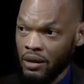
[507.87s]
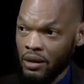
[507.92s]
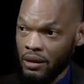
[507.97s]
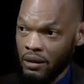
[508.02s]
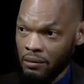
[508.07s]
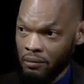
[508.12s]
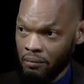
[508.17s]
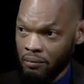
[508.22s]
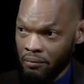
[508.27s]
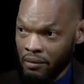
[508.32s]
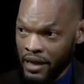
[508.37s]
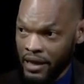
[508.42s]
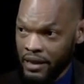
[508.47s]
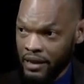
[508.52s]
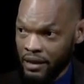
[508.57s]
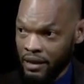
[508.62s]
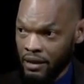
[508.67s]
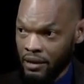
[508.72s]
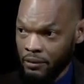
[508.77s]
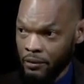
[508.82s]

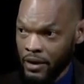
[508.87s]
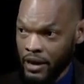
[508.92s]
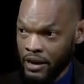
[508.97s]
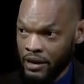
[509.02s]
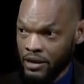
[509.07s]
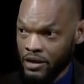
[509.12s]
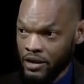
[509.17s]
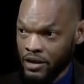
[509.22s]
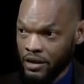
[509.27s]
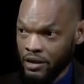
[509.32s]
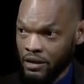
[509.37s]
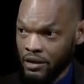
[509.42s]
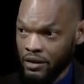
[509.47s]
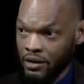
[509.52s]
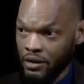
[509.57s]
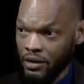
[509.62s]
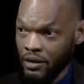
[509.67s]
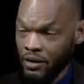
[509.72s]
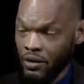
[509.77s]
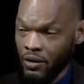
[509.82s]
medical practitioner
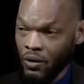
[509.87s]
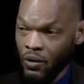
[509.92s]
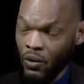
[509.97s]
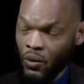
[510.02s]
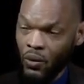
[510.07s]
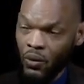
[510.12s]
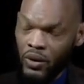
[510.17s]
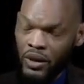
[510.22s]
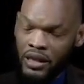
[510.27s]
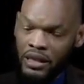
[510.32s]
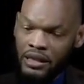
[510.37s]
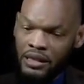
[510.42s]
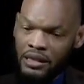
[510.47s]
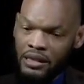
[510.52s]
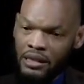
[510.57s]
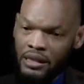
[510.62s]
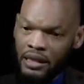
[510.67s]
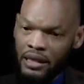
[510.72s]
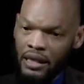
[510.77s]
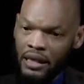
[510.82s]
who
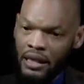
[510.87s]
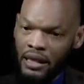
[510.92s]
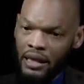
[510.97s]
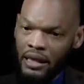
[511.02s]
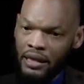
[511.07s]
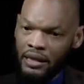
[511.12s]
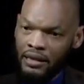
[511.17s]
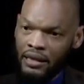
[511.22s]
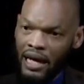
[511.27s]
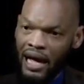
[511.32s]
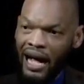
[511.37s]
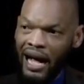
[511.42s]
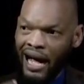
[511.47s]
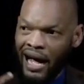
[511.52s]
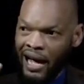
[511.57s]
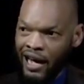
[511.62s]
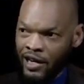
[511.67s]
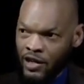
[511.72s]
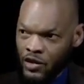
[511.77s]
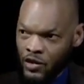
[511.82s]
is in
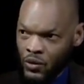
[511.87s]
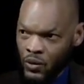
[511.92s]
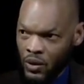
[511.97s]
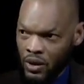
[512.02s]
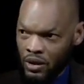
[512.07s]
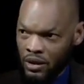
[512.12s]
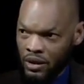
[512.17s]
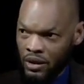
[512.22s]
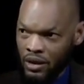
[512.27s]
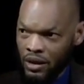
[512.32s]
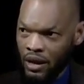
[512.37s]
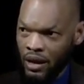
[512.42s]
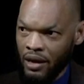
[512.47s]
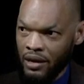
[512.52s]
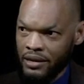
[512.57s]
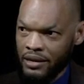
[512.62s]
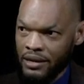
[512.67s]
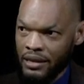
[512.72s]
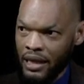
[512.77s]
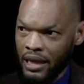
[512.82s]
actual
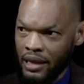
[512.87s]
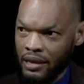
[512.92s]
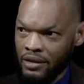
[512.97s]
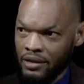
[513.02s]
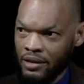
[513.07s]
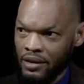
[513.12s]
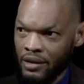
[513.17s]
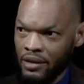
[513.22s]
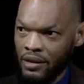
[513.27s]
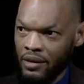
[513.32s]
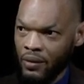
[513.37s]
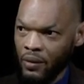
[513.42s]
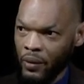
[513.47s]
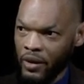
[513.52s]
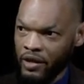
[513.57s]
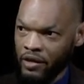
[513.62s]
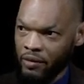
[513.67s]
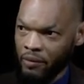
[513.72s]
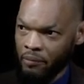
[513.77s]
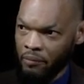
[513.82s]
contact
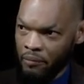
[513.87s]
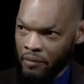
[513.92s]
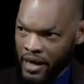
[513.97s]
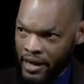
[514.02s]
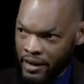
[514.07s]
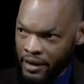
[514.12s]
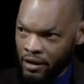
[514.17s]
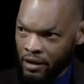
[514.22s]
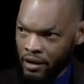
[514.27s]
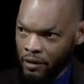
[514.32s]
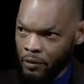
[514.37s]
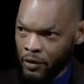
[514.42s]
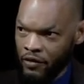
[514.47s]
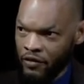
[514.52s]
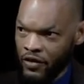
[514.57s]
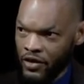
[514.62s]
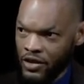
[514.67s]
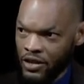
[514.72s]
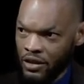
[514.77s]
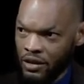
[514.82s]
with medical
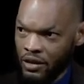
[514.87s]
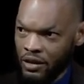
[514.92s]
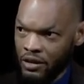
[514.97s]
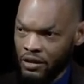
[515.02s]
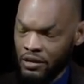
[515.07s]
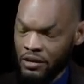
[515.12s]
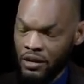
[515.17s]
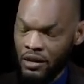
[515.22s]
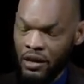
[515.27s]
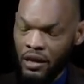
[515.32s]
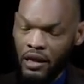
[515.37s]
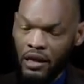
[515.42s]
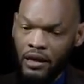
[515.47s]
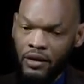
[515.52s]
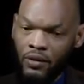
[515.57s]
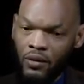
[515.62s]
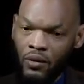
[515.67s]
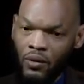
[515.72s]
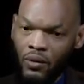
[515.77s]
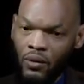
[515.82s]
professionals
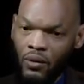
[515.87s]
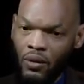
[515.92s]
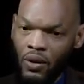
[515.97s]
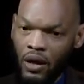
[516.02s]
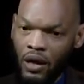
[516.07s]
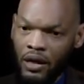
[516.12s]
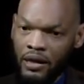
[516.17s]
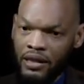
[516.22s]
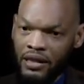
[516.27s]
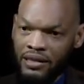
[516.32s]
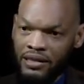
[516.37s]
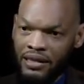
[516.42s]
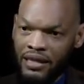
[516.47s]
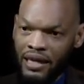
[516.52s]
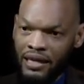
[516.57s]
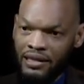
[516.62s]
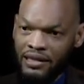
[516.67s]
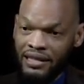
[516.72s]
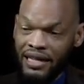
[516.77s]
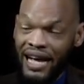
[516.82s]
and who
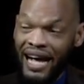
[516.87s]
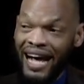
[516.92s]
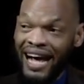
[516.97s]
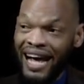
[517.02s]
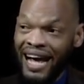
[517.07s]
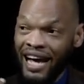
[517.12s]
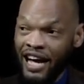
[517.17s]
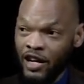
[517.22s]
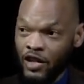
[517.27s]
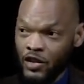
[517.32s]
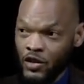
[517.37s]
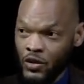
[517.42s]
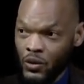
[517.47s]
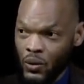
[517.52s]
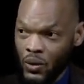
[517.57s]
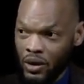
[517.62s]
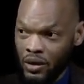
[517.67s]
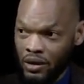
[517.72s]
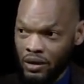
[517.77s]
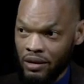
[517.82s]
understands the
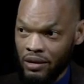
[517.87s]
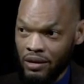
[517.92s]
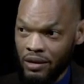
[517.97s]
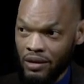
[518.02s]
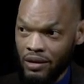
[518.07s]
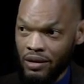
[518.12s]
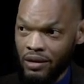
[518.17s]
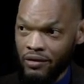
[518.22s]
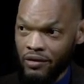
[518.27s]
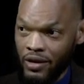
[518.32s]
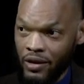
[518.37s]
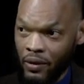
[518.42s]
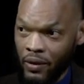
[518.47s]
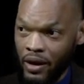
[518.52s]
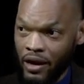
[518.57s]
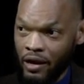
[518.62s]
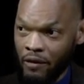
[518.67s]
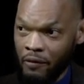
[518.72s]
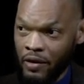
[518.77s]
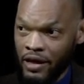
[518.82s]
actual
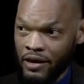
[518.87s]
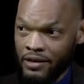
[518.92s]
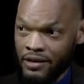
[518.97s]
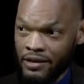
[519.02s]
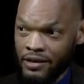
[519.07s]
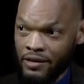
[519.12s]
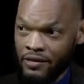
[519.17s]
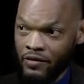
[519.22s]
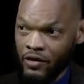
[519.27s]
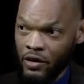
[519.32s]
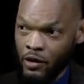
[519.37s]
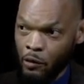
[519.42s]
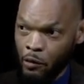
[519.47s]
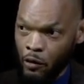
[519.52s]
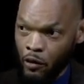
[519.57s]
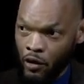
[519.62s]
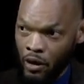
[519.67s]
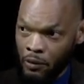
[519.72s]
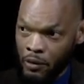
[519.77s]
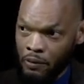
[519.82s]
requirements for the
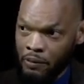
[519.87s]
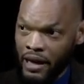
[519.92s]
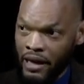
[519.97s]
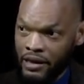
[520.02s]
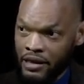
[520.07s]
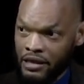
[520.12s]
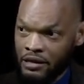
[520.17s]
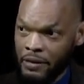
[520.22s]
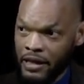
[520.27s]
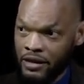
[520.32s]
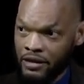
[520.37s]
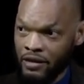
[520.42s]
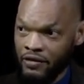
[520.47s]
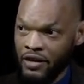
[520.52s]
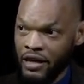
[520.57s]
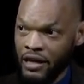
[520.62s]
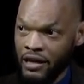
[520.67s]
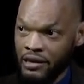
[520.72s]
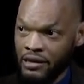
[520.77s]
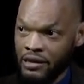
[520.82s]
proper management of the
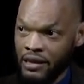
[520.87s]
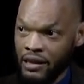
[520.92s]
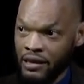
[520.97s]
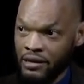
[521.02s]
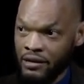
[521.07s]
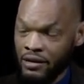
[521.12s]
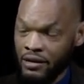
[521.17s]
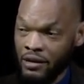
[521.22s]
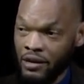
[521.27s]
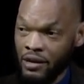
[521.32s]
health sector